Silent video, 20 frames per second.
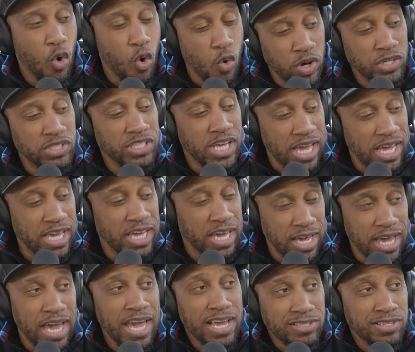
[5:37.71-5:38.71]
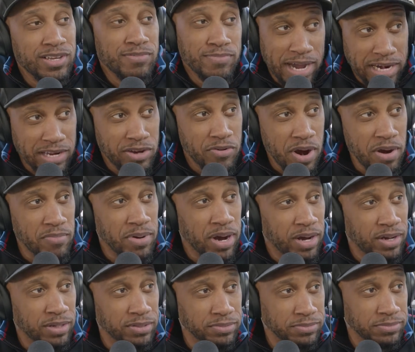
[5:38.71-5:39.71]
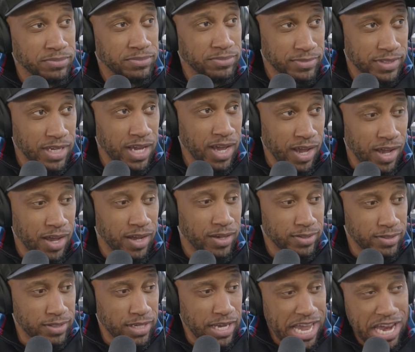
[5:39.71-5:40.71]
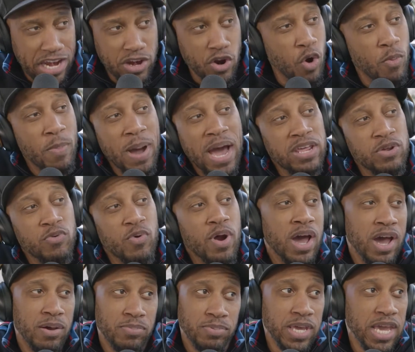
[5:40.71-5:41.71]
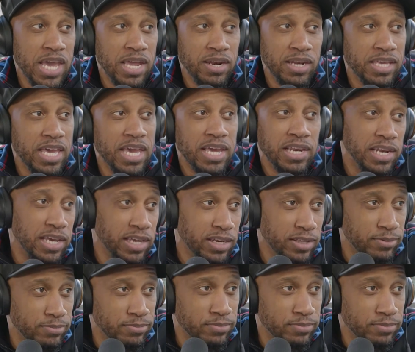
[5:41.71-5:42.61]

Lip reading: Who was AKA somebody grandma. Yeah. And nobody robbed candy lady.